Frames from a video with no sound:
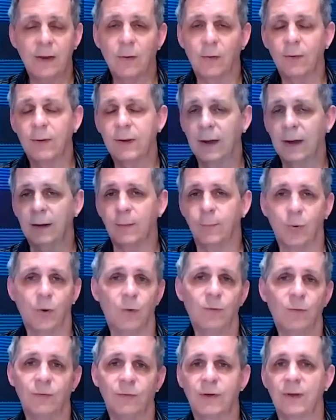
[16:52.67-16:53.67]
they don't get
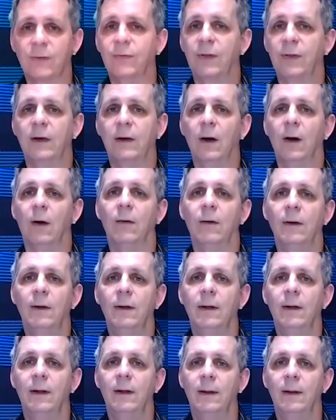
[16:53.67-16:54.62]
approvals as they go.